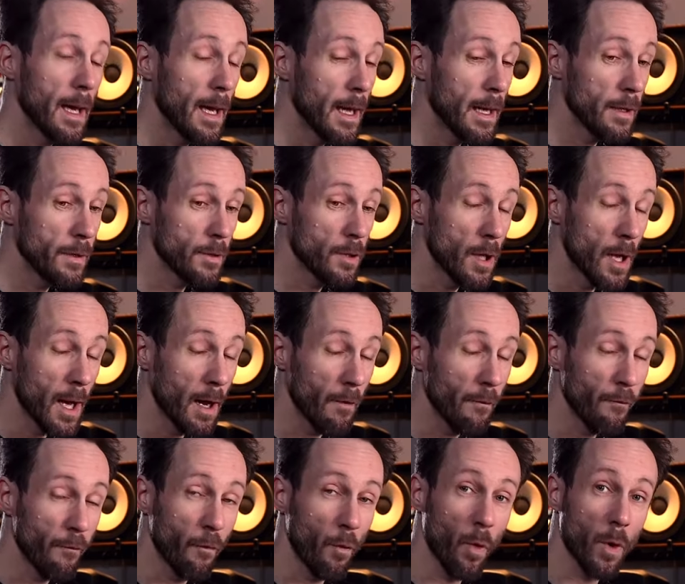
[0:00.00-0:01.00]
and
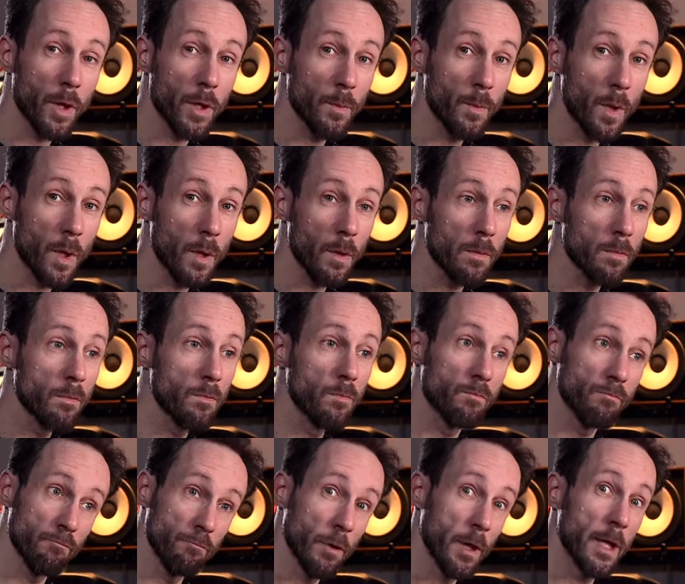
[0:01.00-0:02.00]
affordable
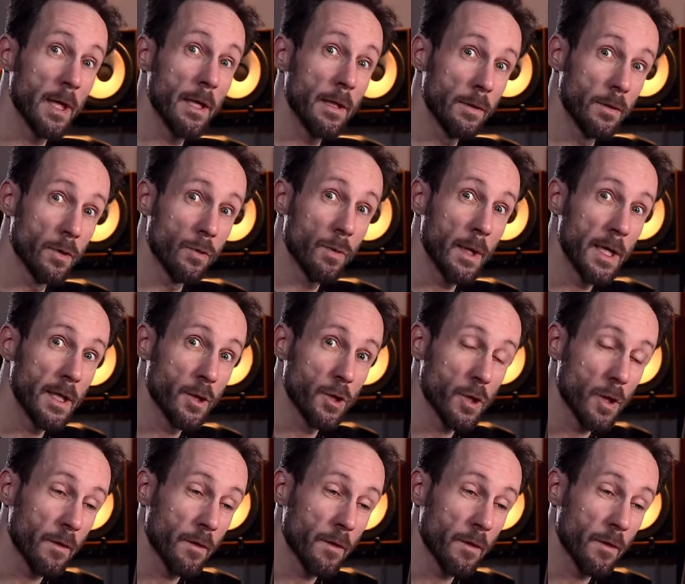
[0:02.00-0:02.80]
in the range